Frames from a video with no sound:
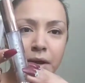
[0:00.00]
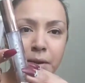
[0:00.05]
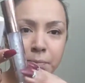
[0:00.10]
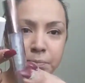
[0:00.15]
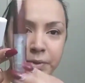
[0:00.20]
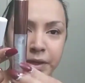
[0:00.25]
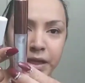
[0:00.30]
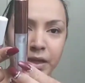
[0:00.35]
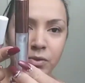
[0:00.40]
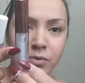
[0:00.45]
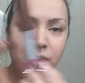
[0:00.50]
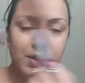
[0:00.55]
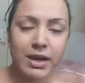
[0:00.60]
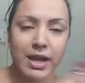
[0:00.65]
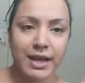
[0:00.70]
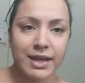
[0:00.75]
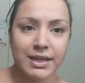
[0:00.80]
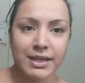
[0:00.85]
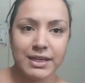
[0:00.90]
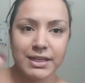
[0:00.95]
a pink one,
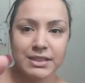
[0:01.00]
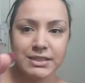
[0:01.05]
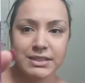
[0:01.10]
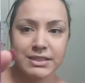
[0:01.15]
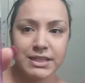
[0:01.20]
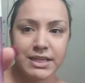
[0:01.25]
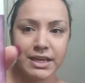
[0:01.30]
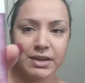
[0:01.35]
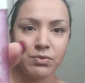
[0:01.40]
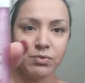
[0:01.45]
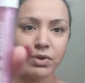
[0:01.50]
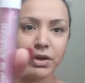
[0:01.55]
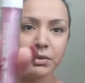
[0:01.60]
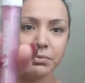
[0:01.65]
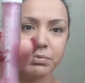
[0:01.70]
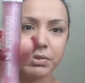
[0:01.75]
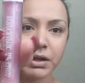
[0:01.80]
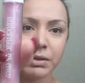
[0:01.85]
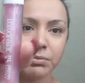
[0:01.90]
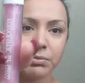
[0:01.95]
I could easily get
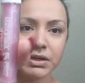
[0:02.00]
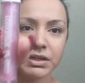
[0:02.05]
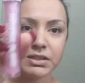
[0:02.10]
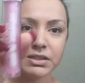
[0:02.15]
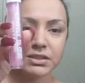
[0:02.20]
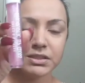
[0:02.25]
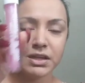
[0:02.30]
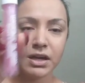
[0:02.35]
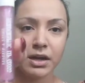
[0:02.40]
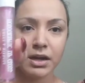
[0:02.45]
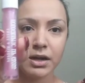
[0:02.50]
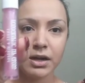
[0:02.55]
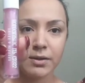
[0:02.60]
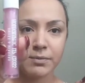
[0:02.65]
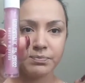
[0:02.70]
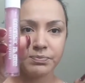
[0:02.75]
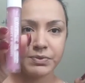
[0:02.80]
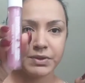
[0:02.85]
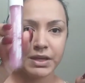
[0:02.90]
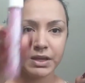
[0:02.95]
one, but I'm gonna
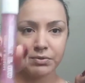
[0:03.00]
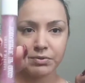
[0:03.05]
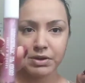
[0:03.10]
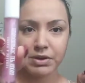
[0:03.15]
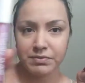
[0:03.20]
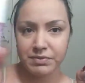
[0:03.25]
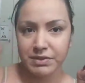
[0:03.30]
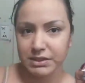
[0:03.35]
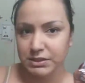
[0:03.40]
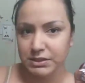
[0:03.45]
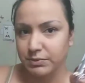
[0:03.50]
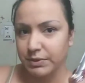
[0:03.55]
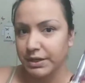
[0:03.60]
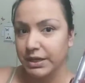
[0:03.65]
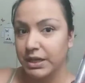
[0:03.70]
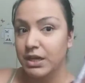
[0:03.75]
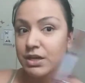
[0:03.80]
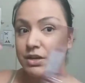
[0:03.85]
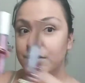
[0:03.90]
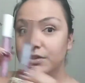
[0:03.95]
um, get rid of this
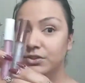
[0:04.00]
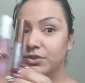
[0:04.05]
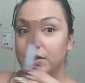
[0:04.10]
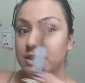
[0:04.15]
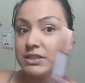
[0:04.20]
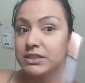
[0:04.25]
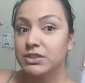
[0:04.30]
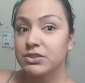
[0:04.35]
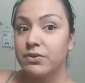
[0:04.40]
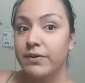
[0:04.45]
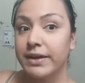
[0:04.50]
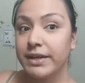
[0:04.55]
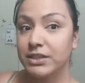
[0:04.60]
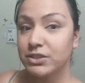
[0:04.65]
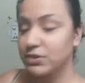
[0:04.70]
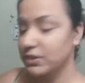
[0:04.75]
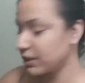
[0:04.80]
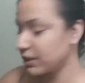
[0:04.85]
one. So this is going into the